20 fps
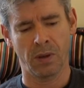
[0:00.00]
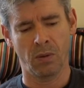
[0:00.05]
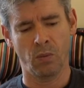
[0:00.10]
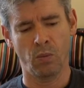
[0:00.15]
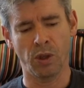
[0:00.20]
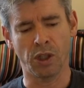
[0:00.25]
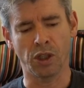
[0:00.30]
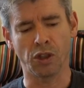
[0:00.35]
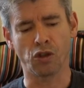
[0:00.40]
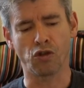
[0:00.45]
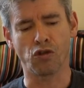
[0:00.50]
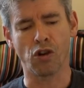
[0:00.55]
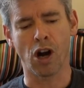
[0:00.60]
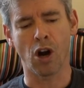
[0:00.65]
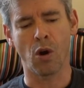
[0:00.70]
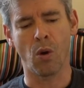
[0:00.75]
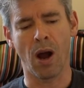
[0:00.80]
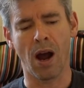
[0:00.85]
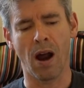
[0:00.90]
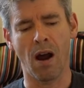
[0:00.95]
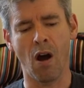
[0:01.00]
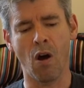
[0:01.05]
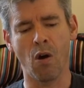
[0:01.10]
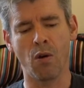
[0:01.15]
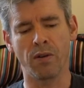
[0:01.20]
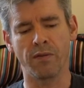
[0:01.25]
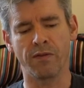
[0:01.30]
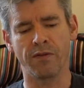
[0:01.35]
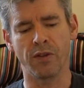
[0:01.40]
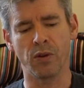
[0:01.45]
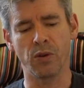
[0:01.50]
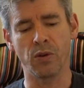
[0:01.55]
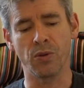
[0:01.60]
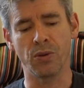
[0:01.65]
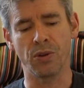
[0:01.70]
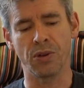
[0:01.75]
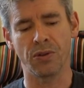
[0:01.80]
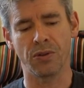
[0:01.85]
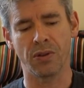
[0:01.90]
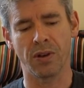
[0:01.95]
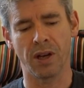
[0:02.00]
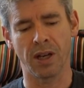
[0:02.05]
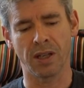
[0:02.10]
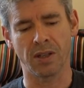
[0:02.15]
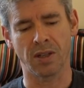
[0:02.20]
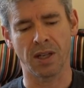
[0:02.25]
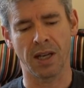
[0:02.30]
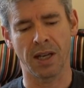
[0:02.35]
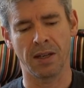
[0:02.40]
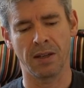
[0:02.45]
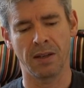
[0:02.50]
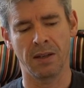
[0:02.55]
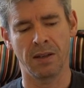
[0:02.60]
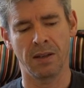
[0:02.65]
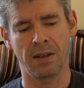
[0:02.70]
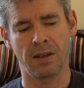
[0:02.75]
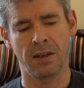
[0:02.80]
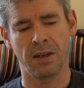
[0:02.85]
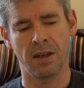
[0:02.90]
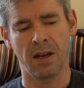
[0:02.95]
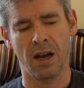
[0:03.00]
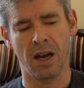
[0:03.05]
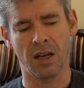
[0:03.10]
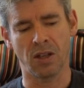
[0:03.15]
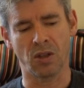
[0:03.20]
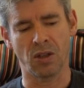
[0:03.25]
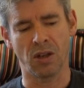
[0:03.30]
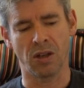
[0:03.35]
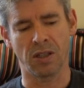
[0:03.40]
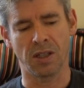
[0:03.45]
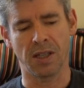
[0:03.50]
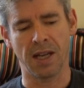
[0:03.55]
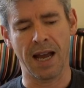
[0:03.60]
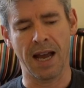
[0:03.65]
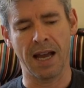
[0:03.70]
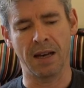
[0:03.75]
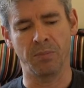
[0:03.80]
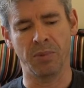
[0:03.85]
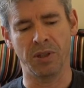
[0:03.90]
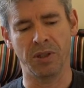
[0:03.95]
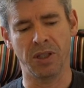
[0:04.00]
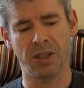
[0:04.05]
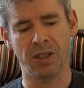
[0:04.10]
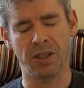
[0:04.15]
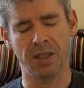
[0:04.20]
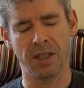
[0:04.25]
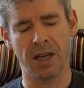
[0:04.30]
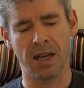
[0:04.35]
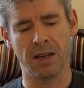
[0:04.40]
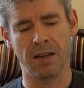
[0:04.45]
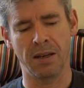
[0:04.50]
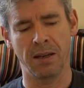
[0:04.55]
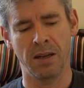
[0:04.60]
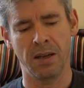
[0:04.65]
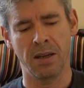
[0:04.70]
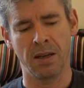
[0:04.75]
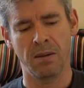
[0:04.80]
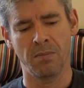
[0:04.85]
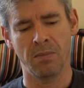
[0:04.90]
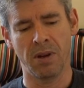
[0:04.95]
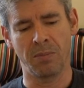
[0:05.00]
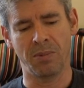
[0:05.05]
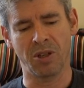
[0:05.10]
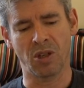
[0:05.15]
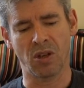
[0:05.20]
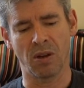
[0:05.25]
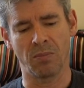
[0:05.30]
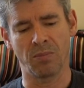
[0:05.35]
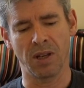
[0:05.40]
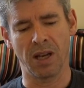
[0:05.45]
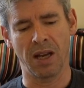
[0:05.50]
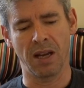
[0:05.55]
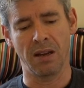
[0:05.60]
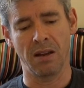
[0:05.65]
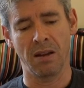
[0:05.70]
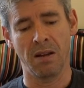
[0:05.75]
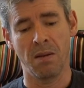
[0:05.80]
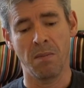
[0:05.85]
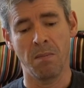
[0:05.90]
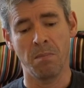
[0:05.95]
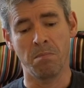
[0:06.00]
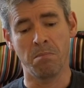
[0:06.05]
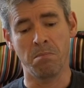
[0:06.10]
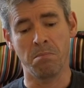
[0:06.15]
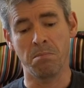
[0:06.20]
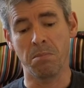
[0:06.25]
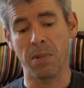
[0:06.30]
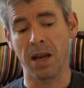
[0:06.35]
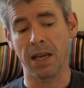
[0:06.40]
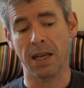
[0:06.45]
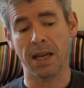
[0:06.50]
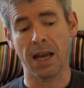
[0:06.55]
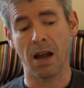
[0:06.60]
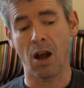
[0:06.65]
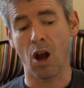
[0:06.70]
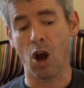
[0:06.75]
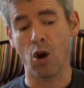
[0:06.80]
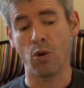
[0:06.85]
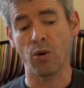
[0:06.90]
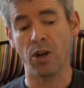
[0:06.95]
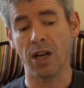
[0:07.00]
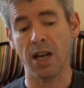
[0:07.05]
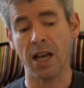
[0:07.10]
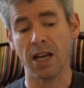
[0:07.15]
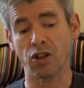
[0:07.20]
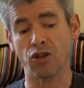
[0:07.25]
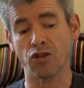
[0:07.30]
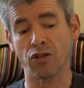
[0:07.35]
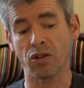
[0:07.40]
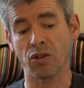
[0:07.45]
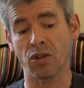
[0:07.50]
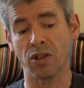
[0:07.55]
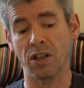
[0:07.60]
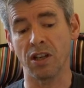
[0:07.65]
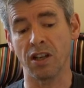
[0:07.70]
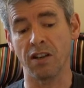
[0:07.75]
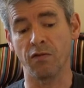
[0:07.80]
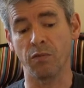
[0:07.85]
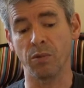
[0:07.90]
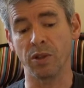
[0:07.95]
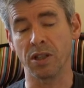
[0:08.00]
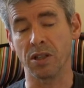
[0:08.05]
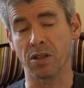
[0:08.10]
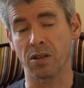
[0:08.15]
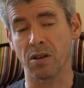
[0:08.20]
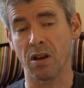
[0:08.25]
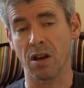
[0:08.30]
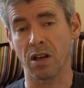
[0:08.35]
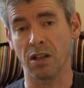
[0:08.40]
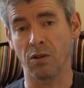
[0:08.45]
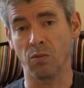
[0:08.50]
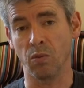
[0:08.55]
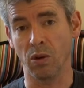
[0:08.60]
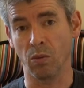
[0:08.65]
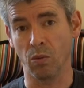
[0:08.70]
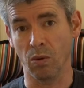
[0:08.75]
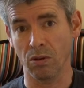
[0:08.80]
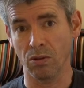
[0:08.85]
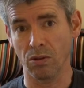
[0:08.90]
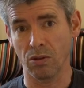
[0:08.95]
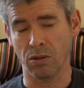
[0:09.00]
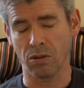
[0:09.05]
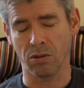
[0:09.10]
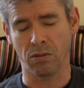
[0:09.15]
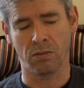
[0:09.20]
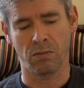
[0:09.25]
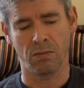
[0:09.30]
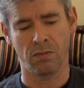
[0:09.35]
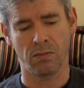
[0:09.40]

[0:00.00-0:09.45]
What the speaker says: "We could grow our own food," I said. I started to add, but didn't, and maybe someday make our own electricity if we decided we want to.